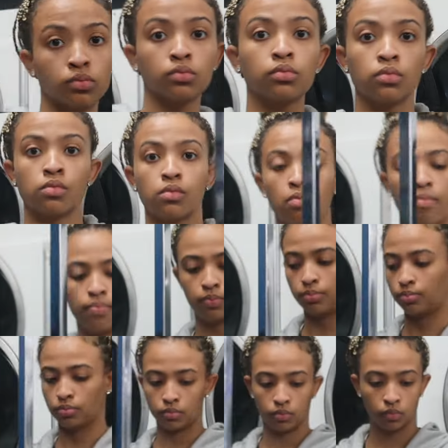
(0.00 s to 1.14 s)

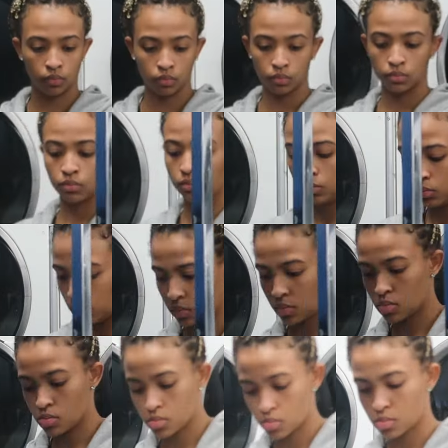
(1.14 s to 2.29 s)

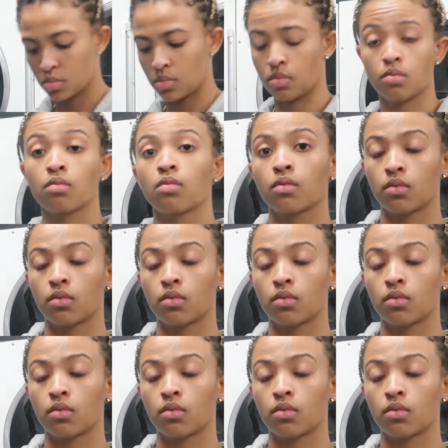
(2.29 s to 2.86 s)
Nothing is said.